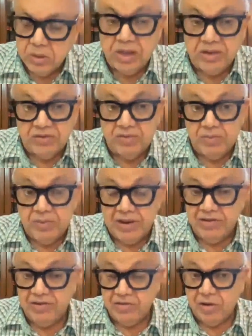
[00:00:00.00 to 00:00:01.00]
Yes,
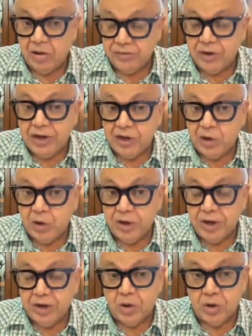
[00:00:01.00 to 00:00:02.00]
please, these are also
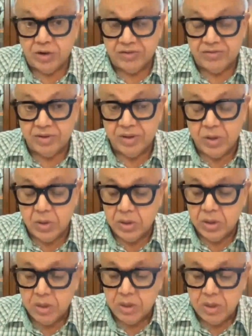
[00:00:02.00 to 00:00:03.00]
interlocutory orders.
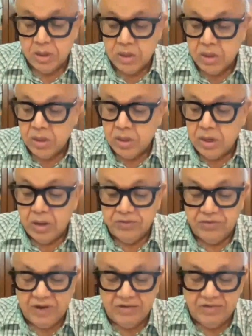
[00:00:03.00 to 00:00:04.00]
Now
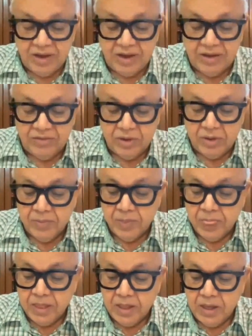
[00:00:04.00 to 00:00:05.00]
see, it says,
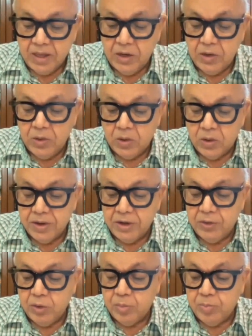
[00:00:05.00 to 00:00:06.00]
in
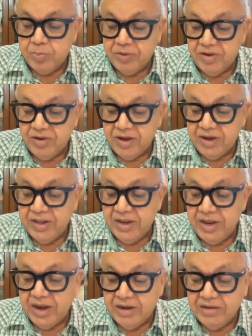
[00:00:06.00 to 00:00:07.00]
order to prevent
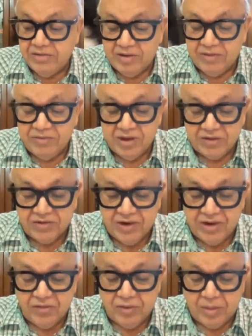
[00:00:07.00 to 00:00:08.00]
the ends of
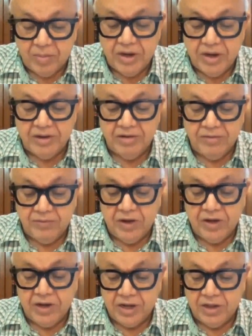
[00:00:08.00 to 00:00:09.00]
justice from being
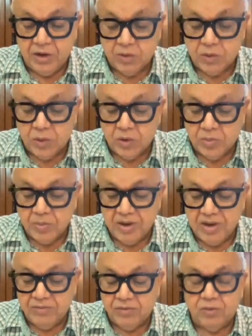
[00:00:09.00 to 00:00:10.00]
defeated, the court
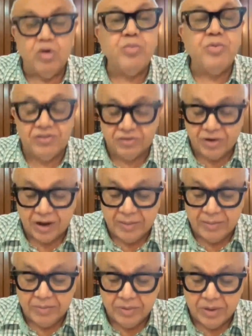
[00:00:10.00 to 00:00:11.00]
may, if so
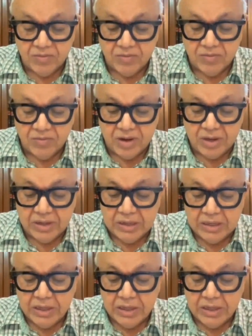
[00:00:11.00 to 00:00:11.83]
prescribe, number one,